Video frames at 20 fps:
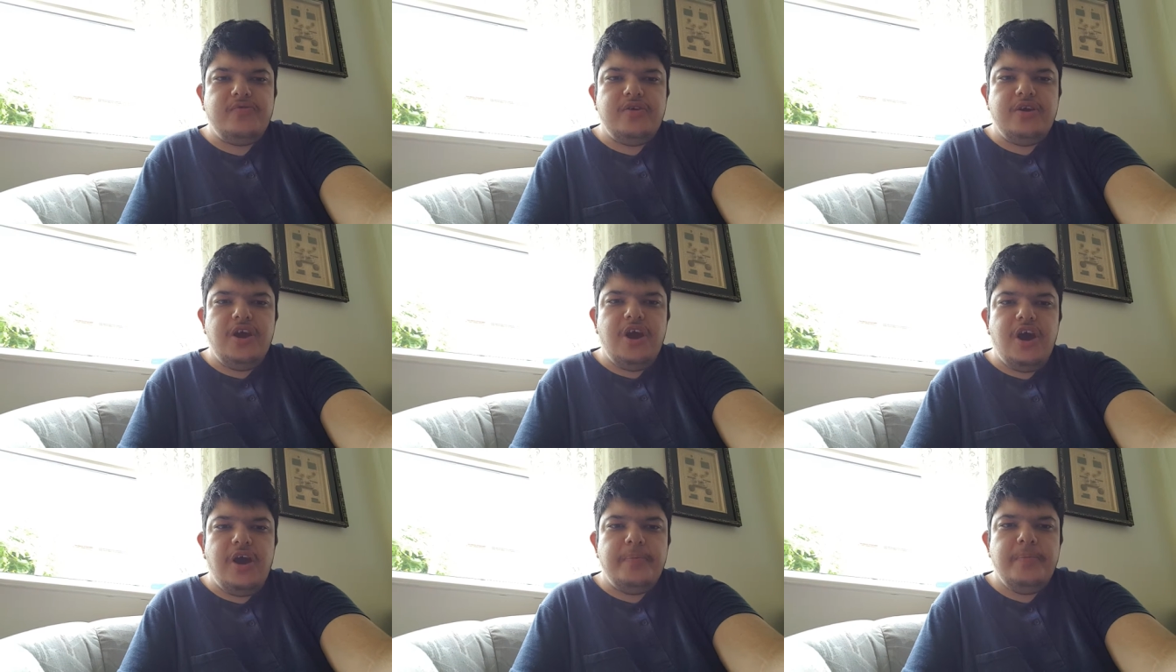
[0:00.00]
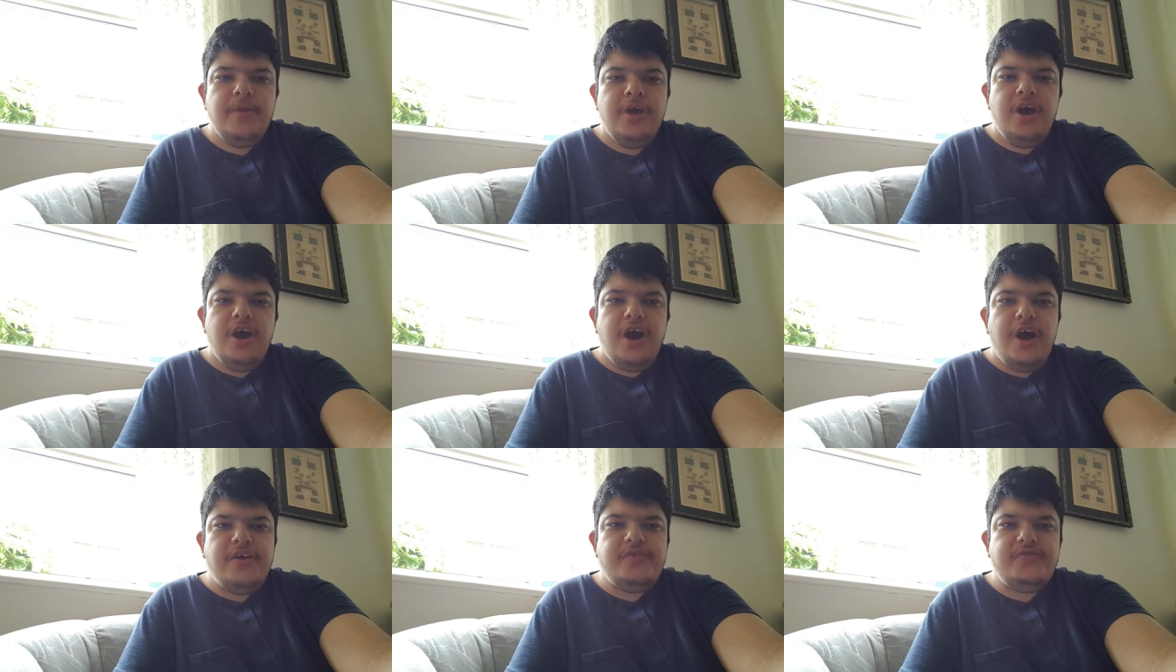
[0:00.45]
So yeah,
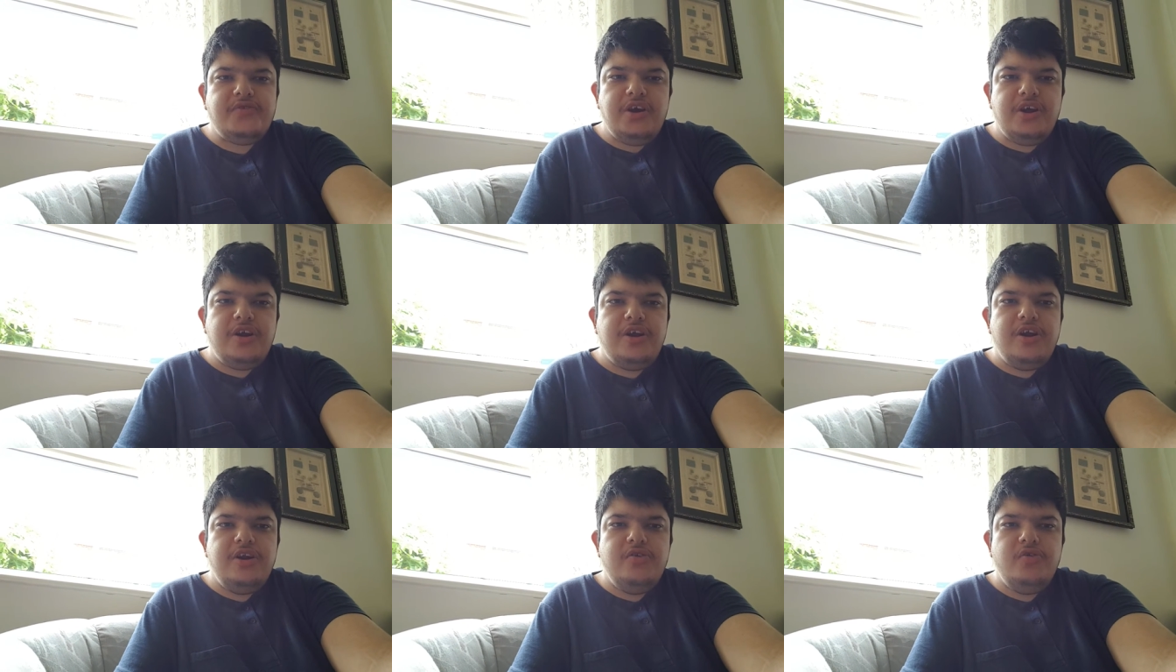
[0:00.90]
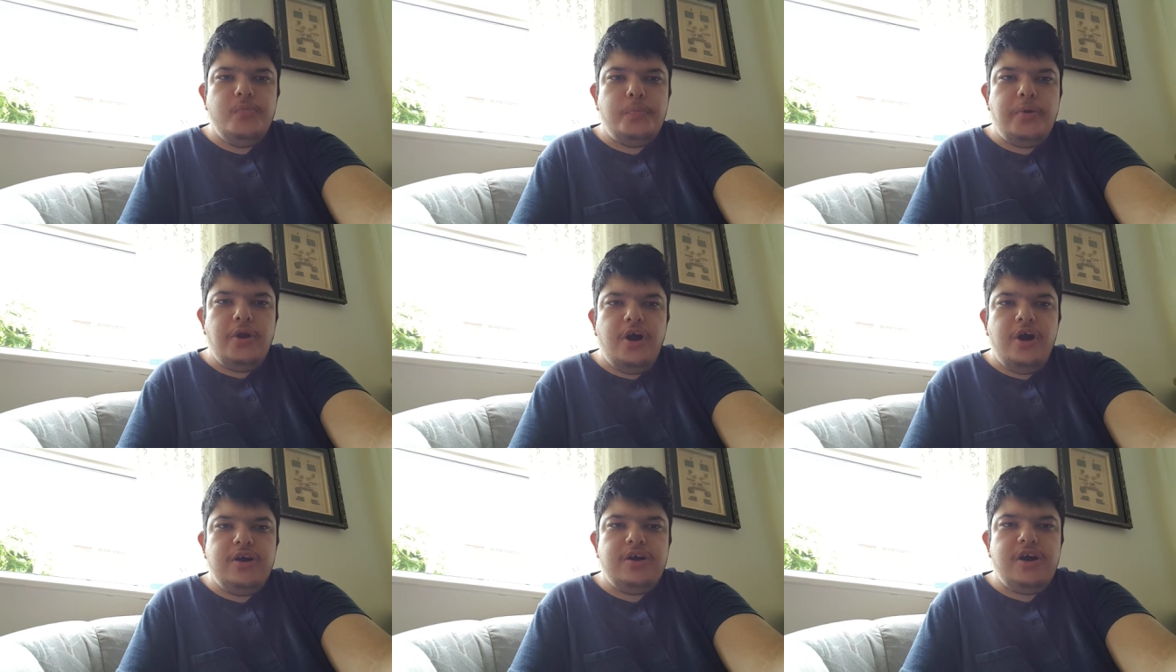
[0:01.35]
I started a new
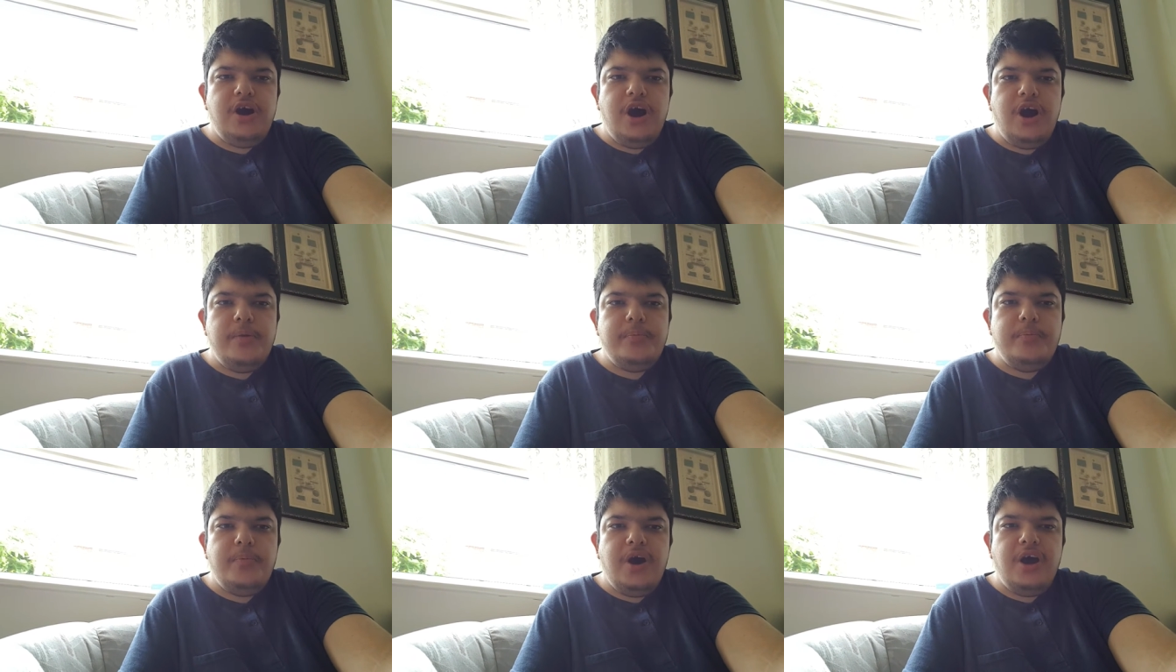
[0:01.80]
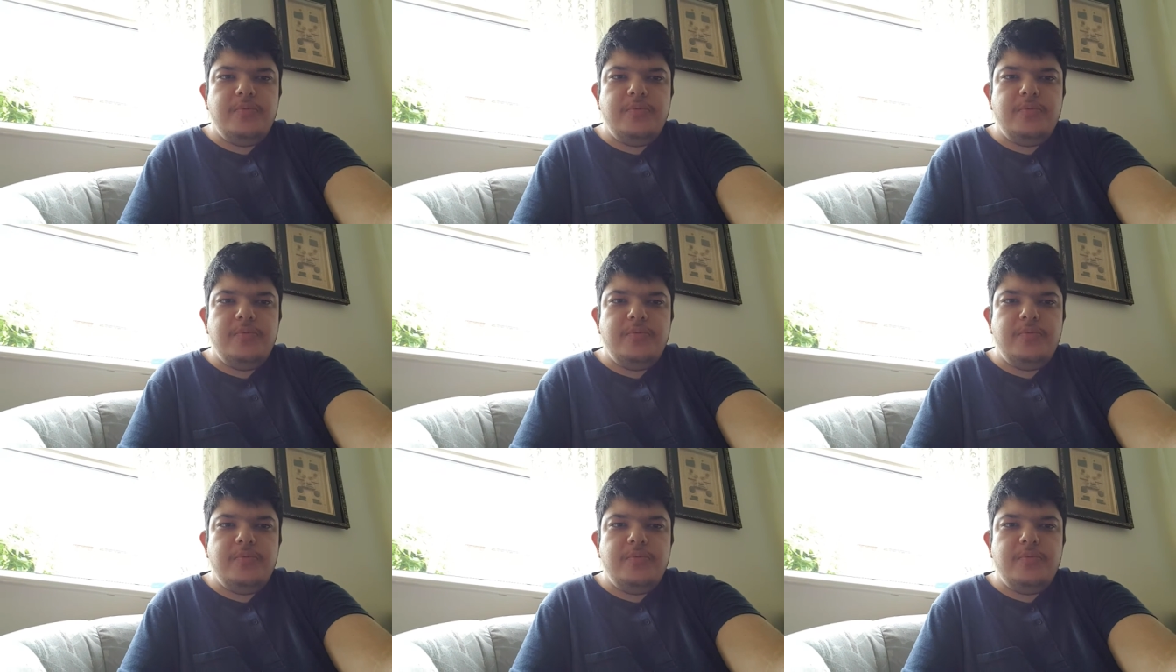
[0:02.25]
blog, um,